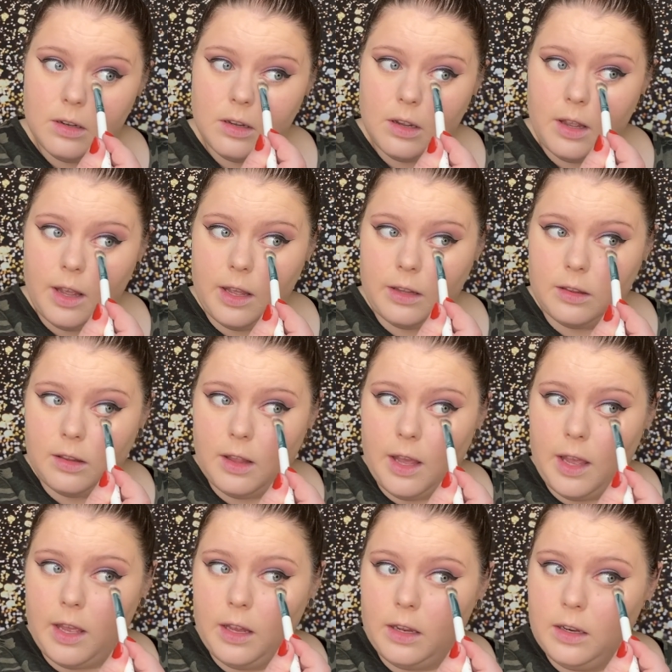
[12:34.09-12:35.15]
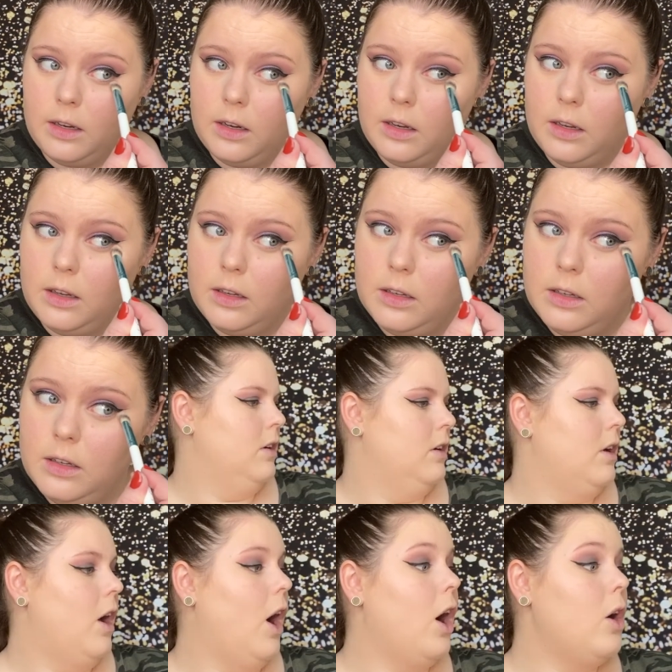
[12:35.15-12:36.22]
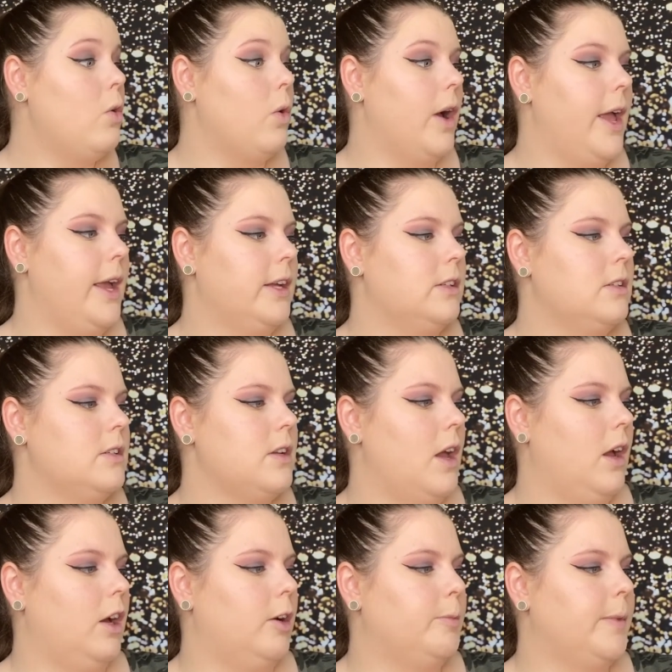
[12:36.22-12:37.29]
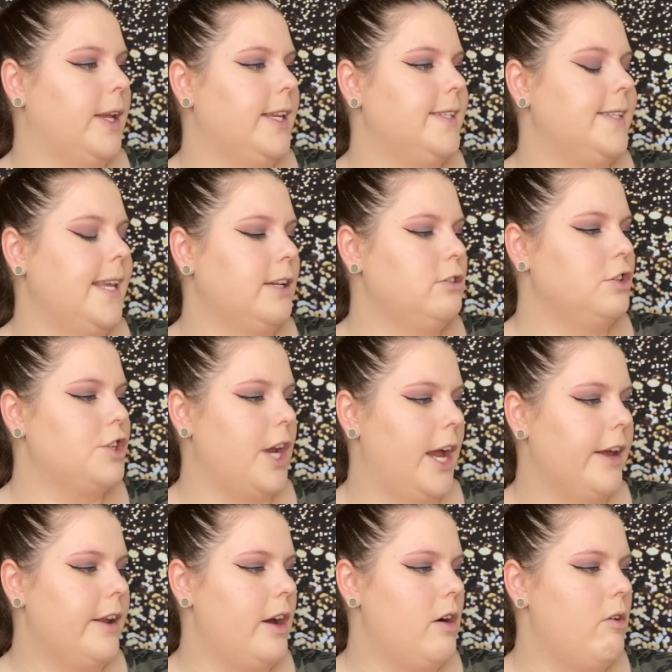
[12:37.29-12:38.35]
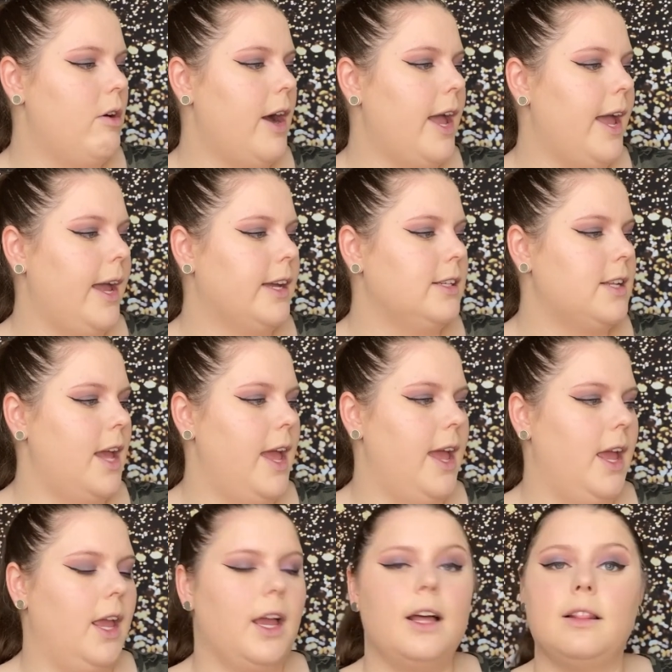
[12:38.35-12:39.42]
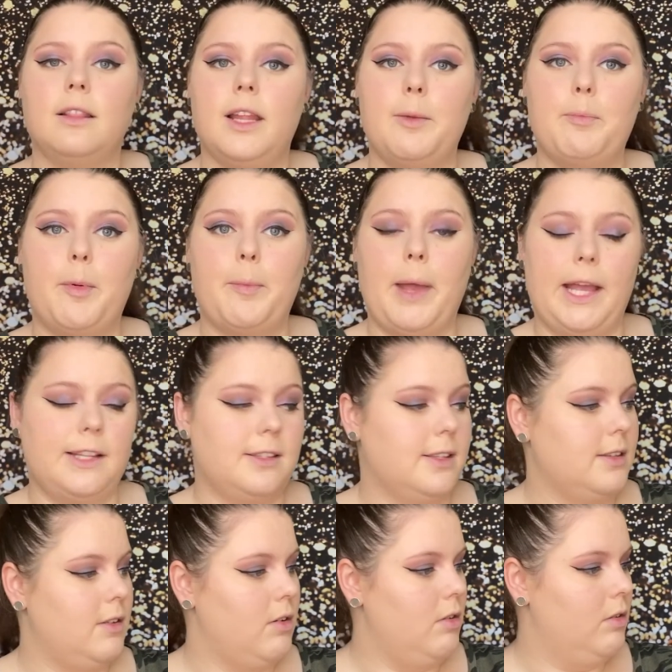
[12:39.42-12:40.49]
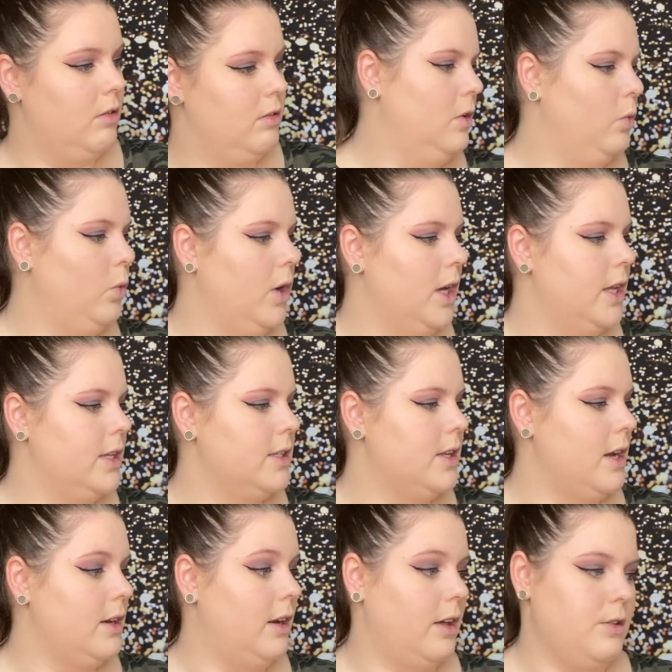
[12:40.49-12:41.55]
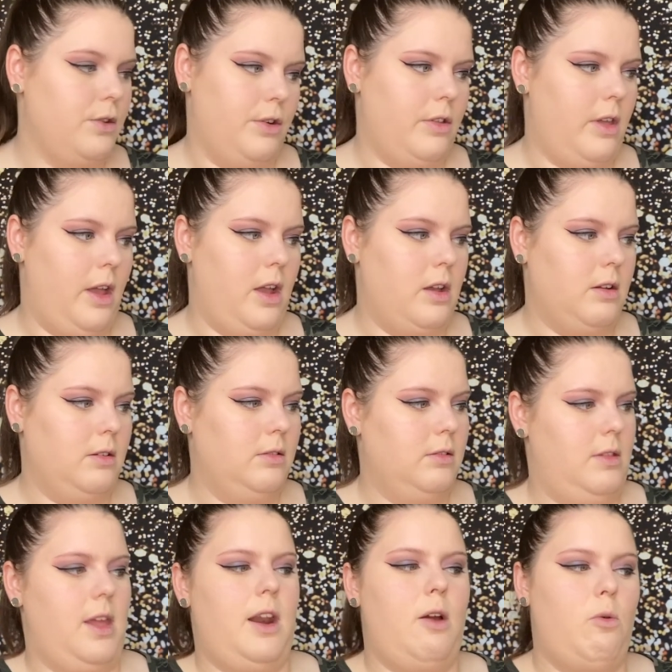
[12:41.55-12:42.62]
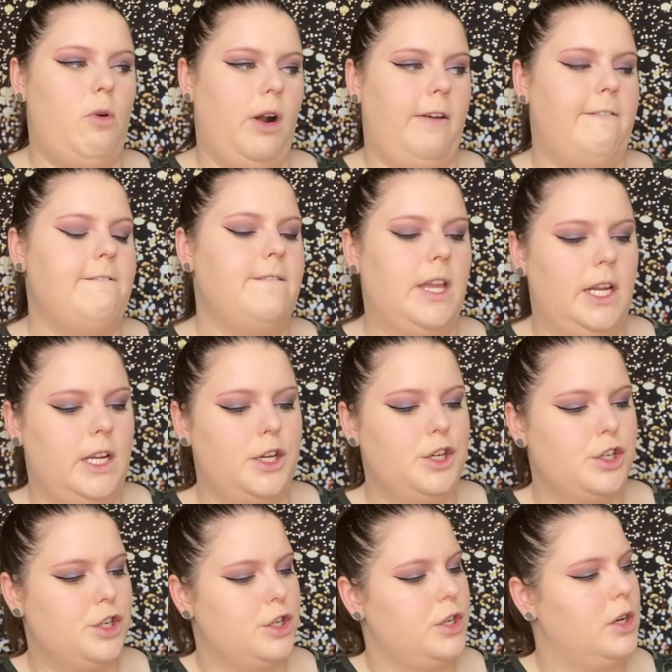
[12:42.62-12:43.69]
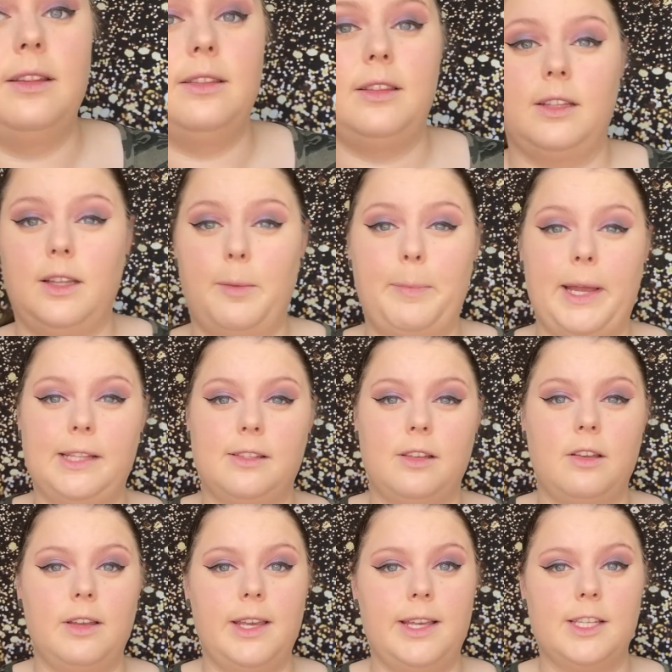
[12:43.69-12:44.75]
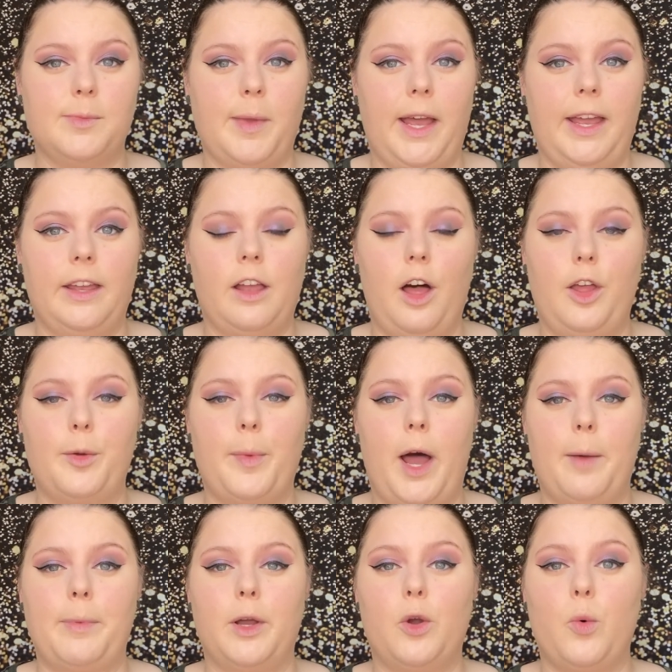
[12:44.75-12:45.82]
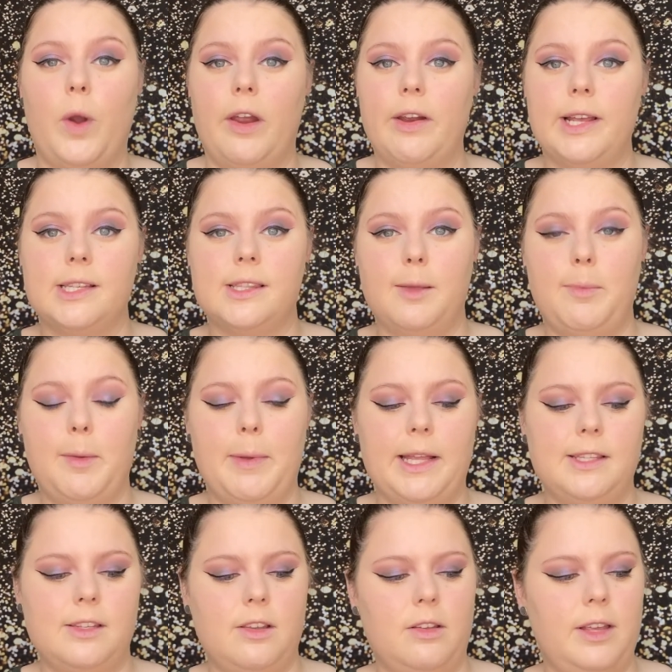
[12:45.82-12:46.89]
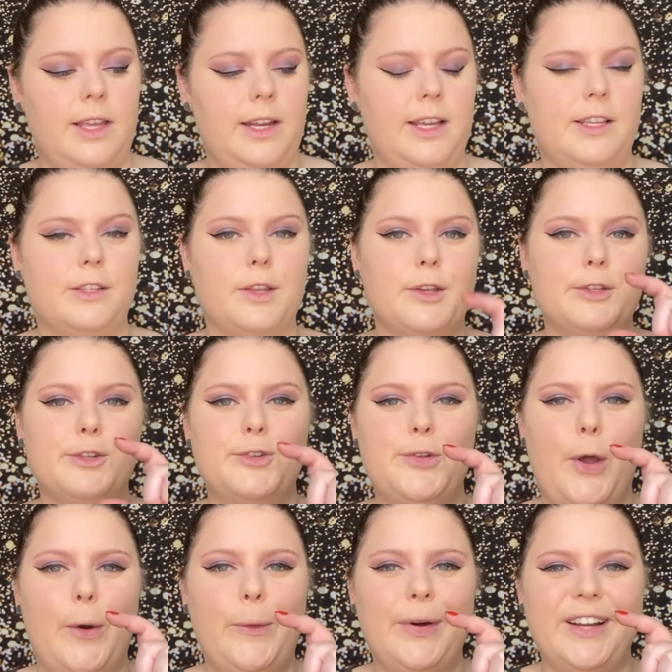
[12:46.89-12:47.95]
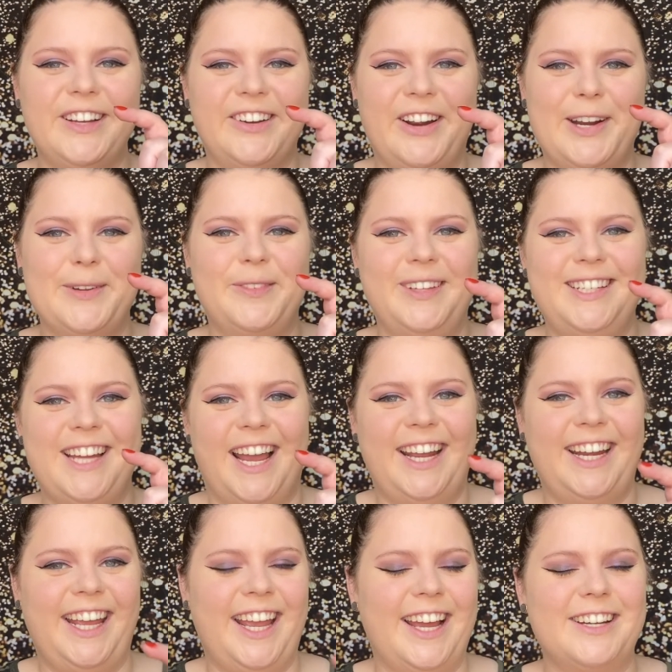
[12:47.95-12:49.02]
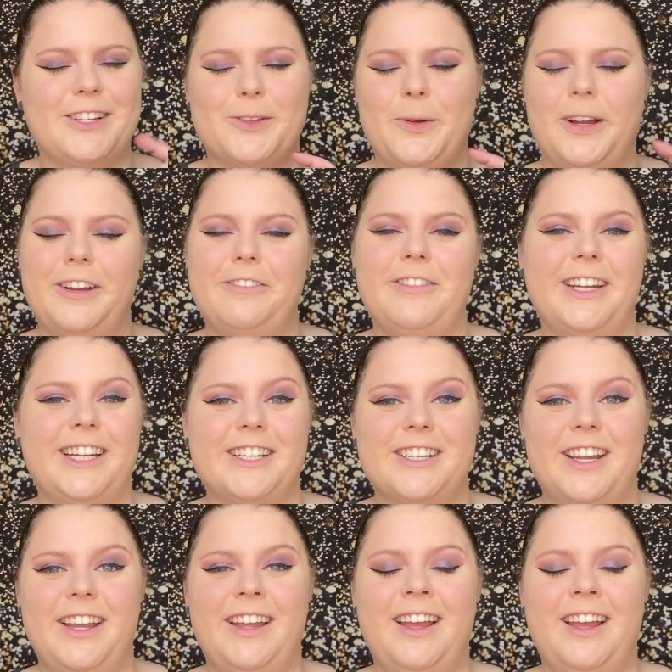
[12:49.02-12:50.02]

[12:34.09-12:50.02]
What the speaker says: And then, oh, and a single shadow and a lip pencil was another thing that I want to finish. The lip pencil is my ColourPop Aquarius lippy pencil. It is so incredibly tiny. I just want to finish it.